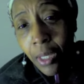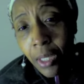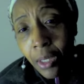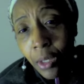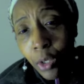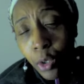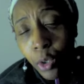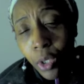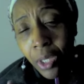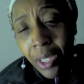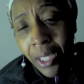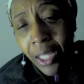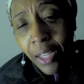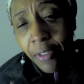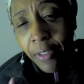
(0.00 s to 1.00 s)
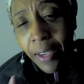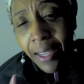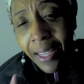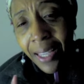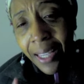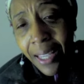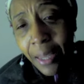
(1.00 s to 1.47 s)
to see if I
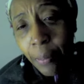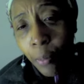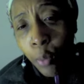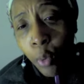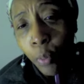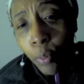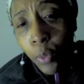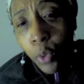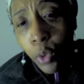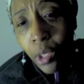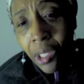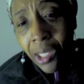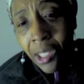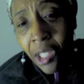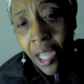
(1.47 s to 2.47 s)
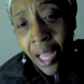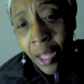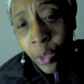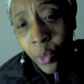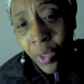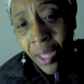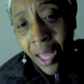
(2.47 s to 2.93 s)
can get more mucilage out
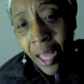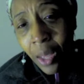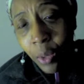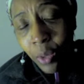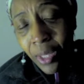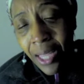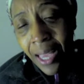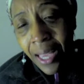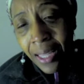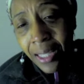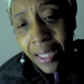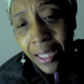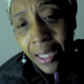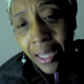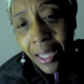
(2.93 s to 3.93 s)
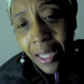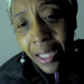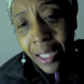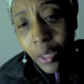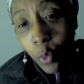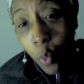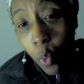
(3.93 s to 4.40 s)
without adding
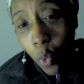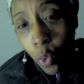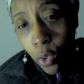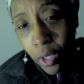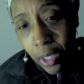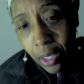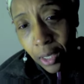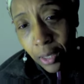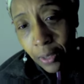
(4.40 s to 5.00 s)
any water.